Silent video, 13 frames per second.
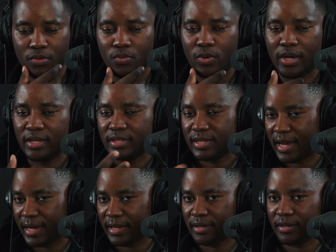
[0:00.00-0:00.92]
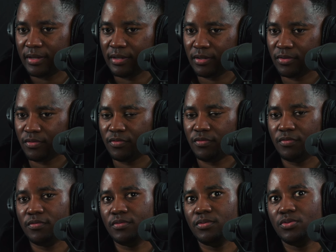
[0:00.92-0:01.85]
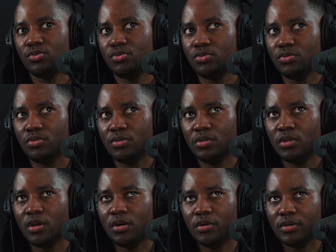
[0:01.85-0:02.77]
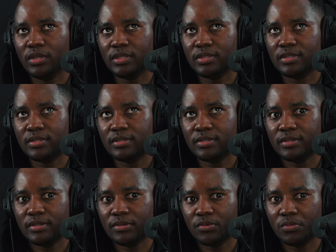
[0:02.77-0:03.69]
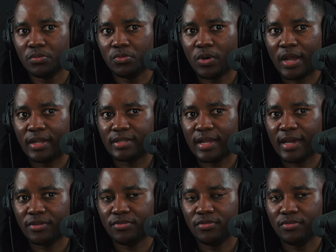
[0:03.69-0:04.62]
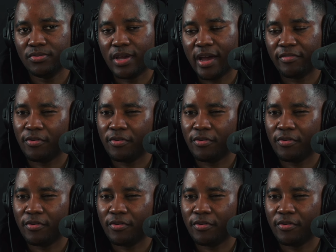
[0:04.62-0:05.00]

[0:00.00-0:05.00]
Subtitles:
it's like to, it's what it's like to have